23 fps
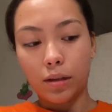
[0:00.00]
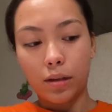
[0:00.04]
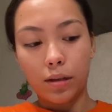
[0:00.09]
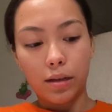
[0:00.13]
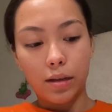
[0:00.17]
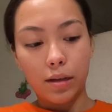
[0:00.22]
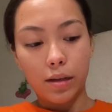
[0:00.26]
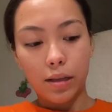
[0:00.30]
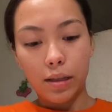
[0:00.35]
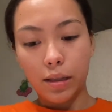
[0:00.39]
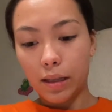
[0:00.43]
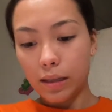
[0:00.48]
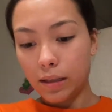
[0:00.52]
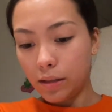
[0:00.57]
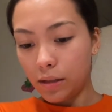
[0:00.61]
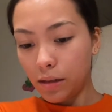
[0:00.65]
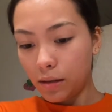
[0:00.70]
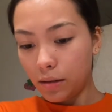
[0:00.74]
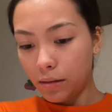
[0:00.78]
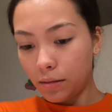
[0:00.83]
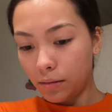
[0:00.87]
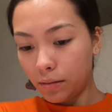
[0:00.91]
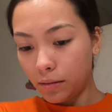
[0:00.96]
and that's
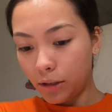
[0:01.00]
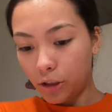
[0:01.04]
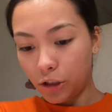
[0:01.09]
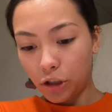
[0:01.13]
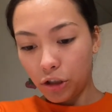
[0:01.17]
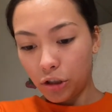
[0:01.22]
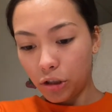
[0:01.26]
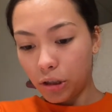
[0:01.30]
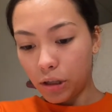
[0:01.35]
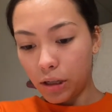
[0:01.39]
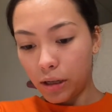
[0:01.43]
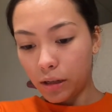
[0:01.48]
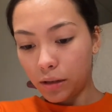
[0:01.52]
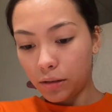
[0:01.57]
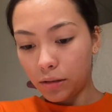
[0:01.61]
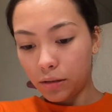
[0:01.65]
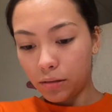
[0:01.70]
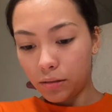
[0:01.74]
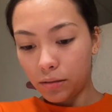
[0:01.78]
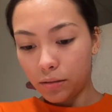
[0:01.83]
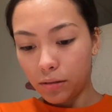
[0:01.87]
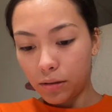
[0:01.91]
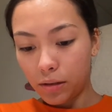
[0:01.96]
it. And it just clicks
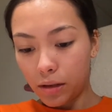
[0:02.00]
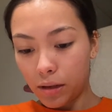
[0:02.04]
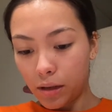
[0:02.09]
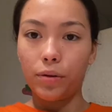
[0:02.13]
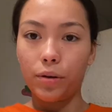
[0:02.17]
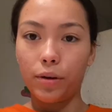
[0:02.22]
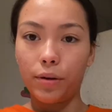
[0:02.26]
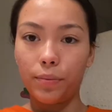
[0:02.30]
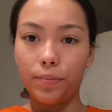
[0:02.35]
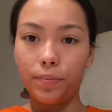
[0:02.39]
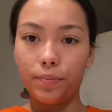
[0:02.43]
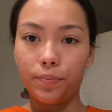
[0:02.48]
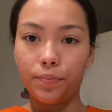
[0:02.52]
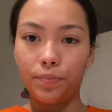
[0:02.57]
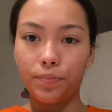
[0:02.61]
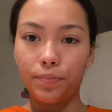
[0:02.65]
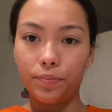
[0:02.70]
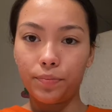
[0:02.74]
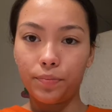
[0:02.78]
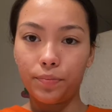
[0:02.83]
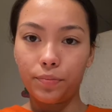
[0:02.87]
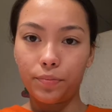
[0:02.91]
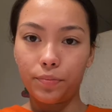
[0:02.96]
there.
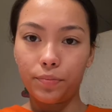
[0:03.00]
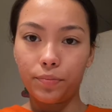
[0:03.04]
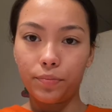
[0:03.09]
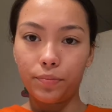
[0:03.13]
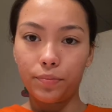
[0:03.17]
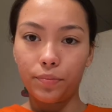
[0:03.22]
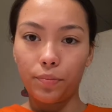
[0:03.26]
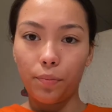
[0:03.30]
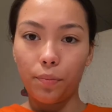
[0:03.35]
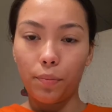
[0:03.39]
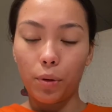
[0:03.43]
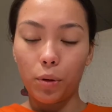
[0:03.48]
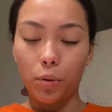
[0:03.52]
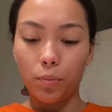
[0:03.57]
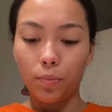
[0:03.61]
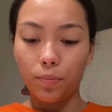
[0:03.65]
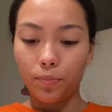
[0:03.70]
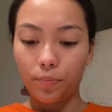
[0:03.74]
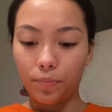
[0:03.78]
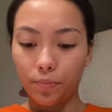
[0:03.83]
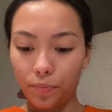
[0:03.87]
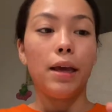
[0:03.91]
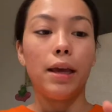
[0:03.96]
Boom.
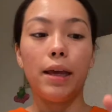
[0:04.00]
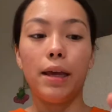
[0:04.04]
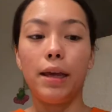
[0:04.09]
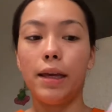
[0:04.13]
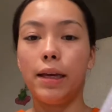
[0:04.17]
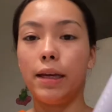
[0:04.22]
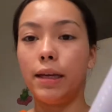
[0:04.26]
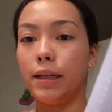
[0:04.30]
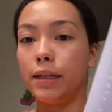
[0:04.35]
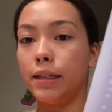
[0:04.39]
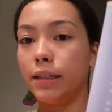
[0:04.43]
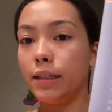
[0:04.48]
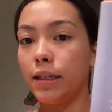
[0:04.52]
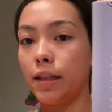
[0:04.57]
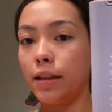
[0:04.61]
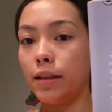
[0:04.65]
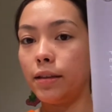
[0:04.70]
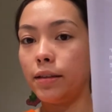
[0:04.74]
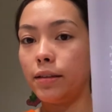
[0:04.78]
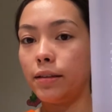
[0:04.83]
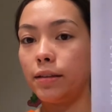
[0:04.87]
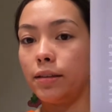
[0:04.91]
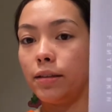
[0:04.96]
And
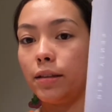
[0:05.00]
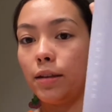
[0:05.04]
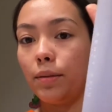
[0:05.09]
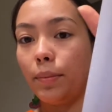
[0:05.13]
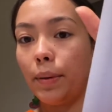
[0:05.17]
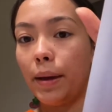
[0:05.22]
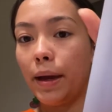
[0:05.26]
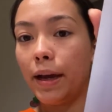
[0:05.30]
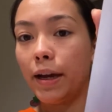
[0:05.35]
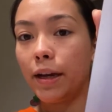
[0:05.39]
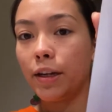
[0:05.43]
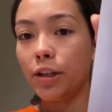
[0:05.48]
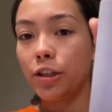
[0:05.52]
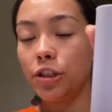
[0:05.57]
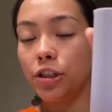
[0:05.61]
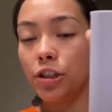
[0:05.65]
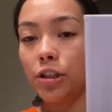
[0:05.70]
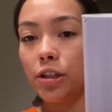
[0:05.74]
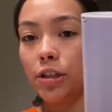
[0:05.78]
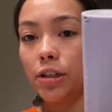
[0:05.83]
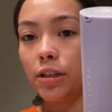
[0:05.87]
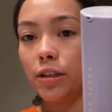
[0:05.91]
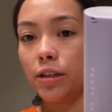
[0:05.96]
this is the
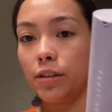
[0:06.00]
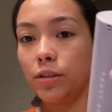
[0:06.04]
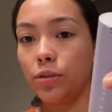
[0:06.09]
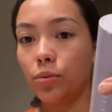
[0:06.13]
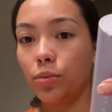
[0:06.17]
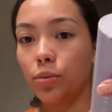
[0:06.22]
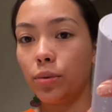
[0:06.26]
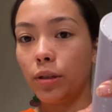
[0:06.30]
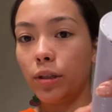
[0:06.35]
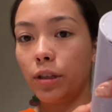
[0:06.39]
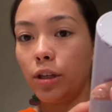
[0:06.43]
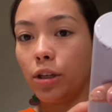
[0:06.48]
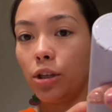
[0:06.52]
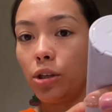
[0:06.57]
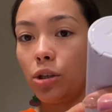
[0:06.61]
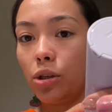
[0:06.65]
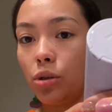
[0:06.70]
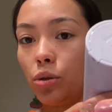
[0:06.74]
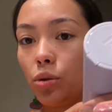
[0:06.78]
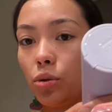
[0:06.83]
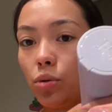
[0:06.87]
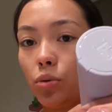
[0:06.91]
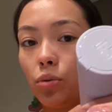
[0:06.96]
packaging. It is really
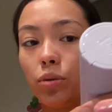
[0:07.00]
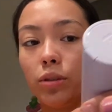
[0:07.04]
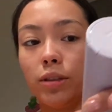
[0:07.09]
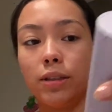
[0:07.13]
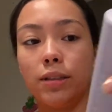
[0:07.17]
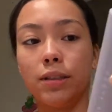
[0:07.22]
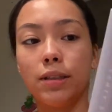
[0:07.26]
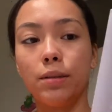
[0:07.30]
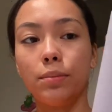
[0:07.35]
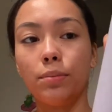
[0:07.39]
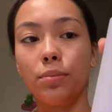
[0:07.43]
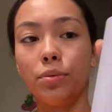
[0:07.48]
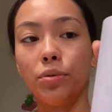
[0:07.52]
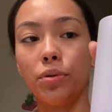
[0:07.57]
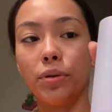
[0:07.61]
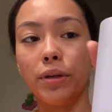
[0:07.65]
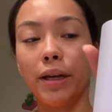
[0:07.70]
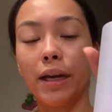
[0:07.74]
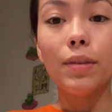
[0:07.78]
cute and simple.